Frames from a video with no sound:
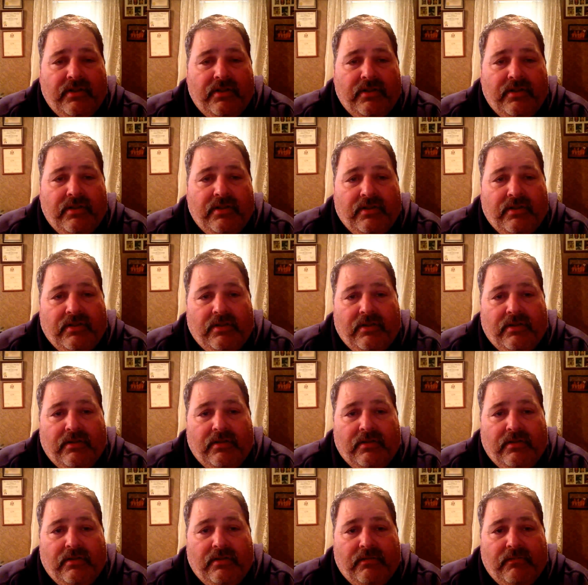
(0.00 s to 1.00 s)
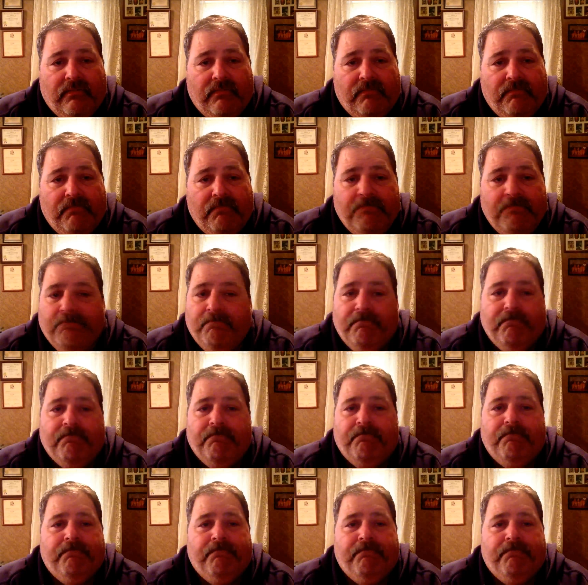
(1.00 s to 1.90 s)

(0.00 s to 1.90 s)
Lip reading: (silence)